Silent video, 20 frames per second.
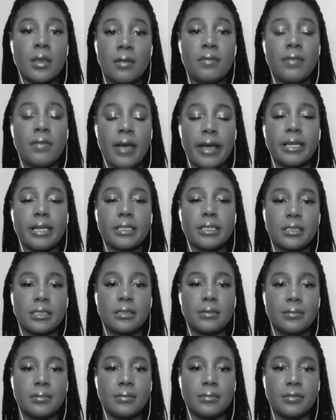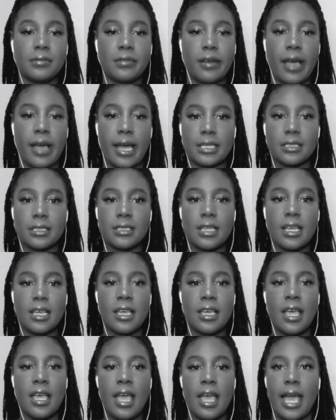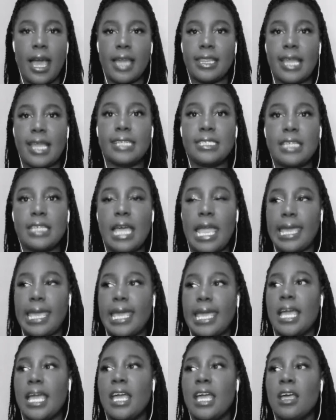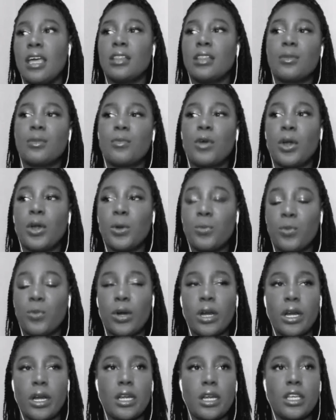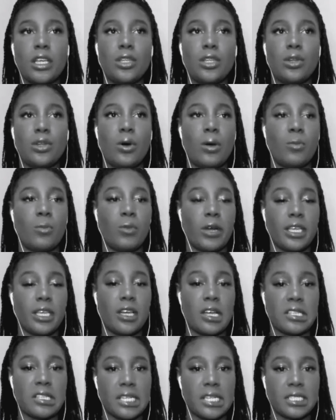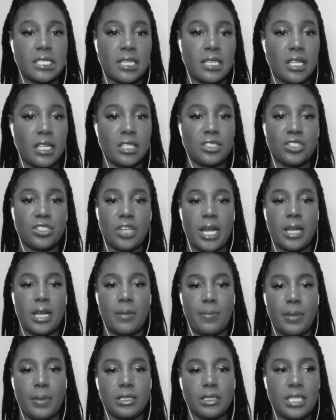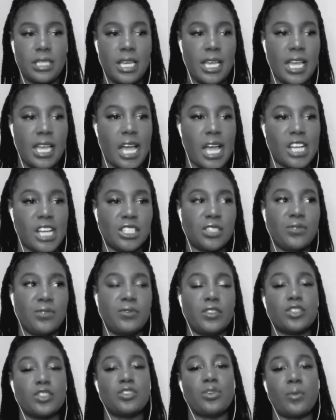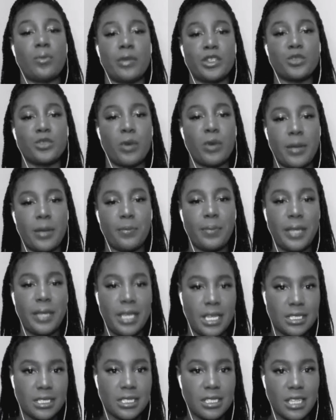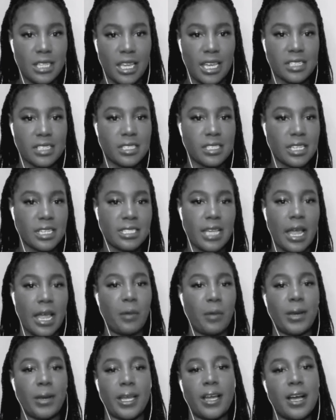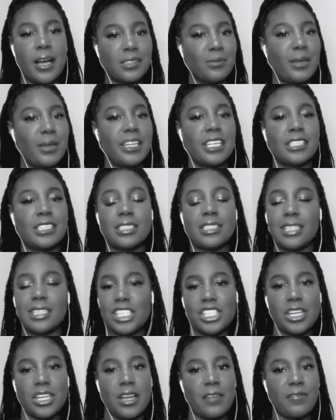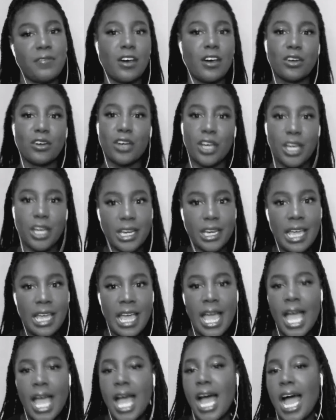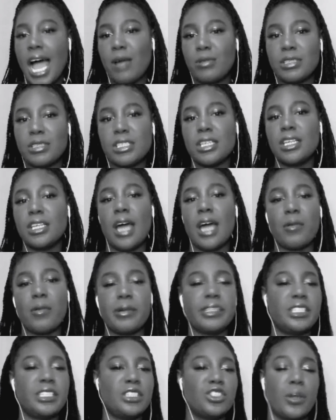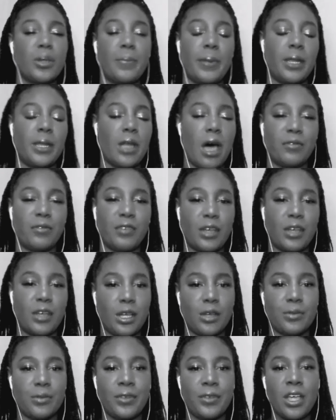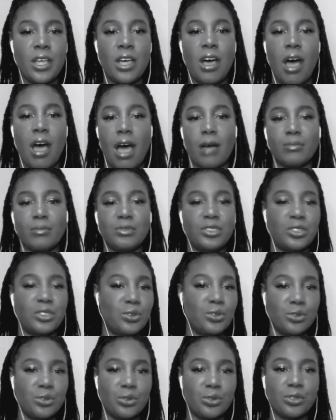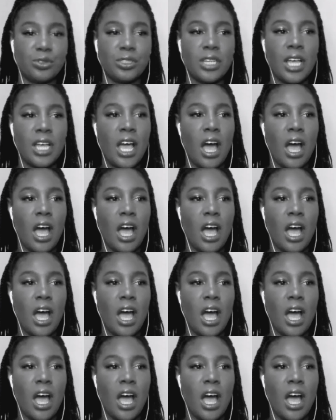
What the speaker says: Facts. And that's like, the more and more, I'm working on that skill and trying to build it, I just feel so much more at peace. Like, as I said, when I got to my destination, I felt good. I wasn't tripping off of, dude,